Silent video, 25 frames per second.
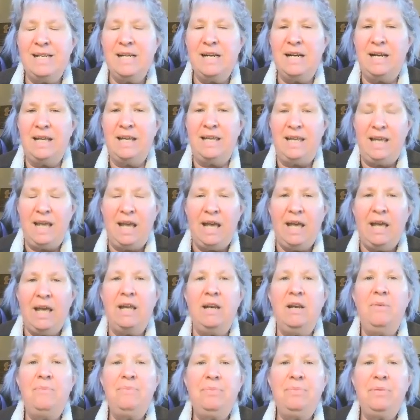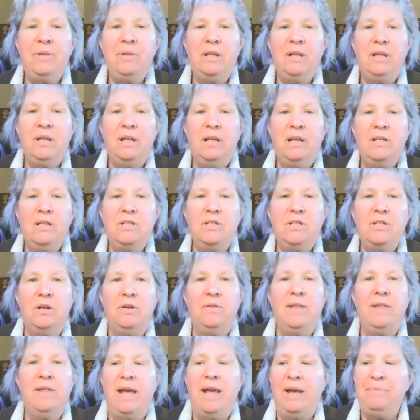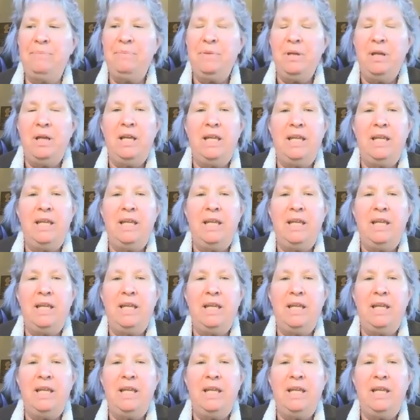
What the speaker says: it again, so that,